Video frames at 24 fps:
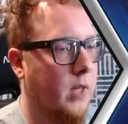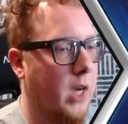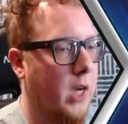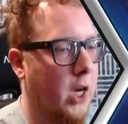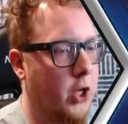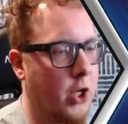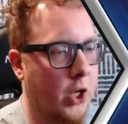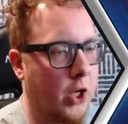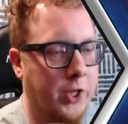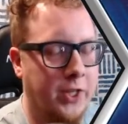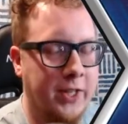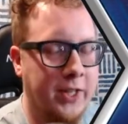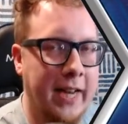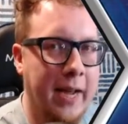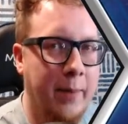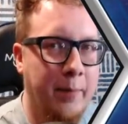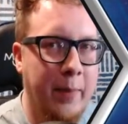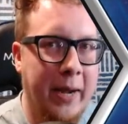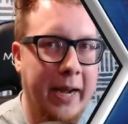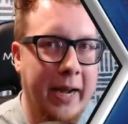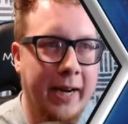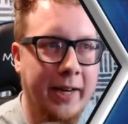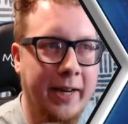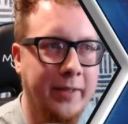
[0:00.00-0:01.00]
I should have snapped
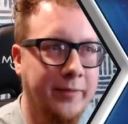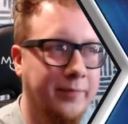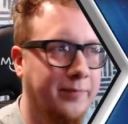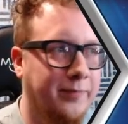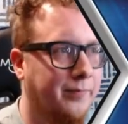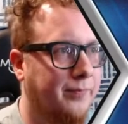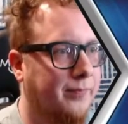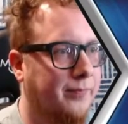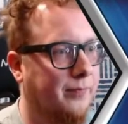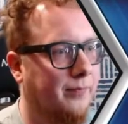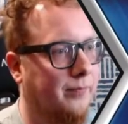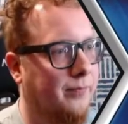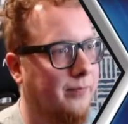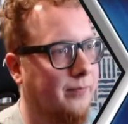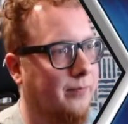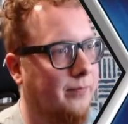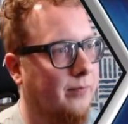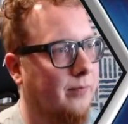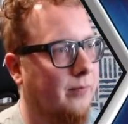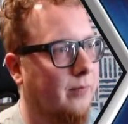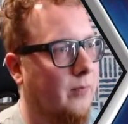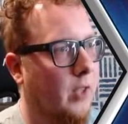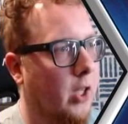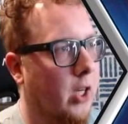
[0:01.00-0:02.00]
back.
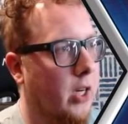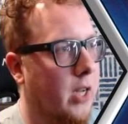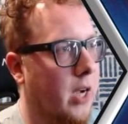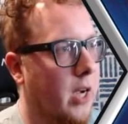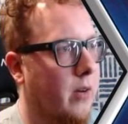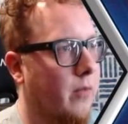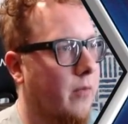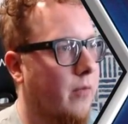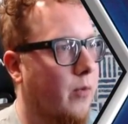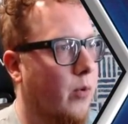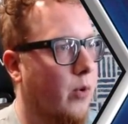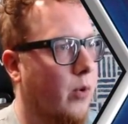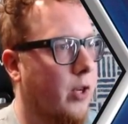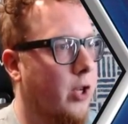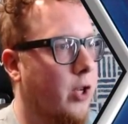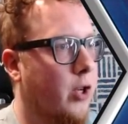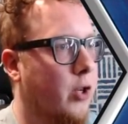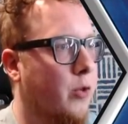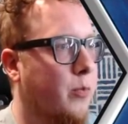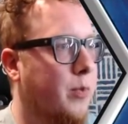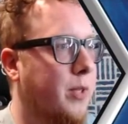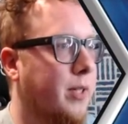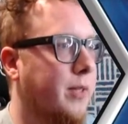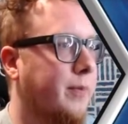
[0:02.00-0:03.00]
Could have gotten 4
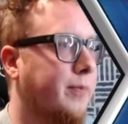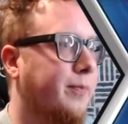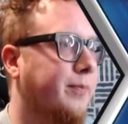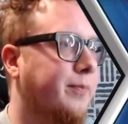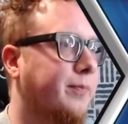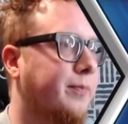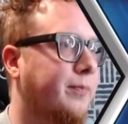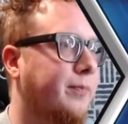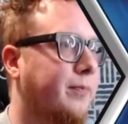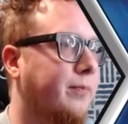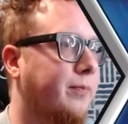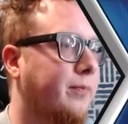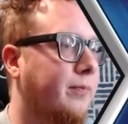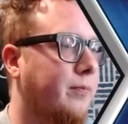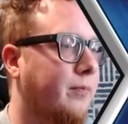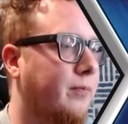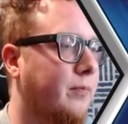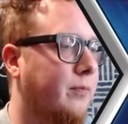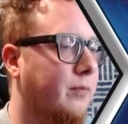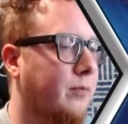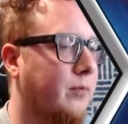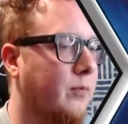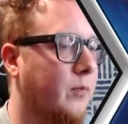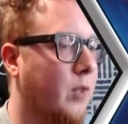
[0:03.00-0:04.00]
cubes.
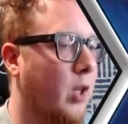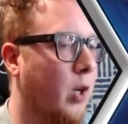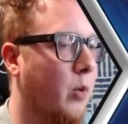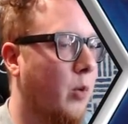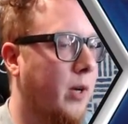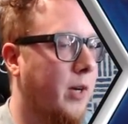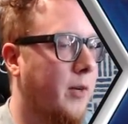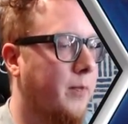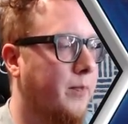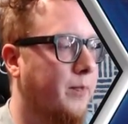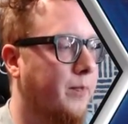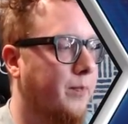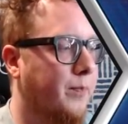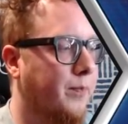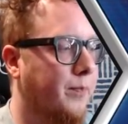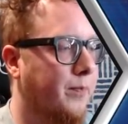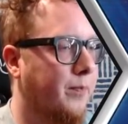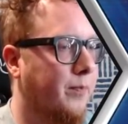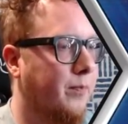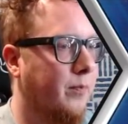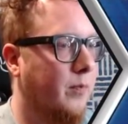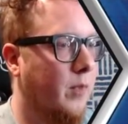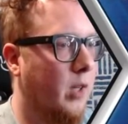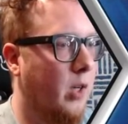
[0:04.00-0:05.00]
Oh well.
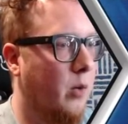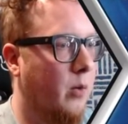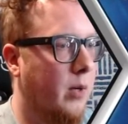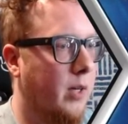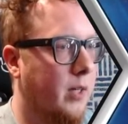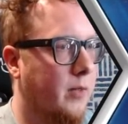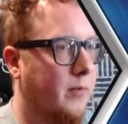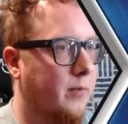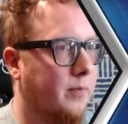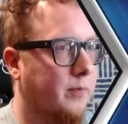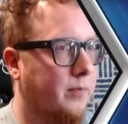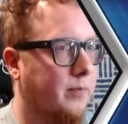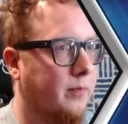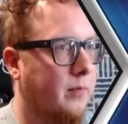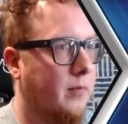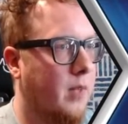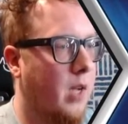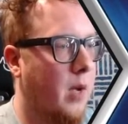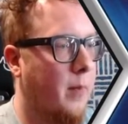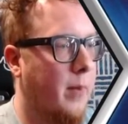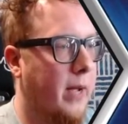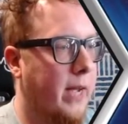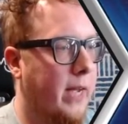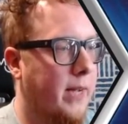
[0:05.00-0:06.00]
Oh well.
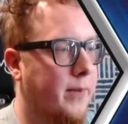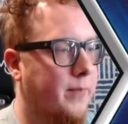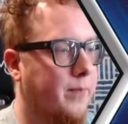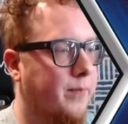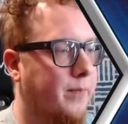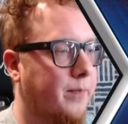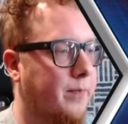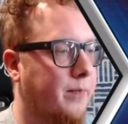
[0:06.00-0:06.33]
Not bad.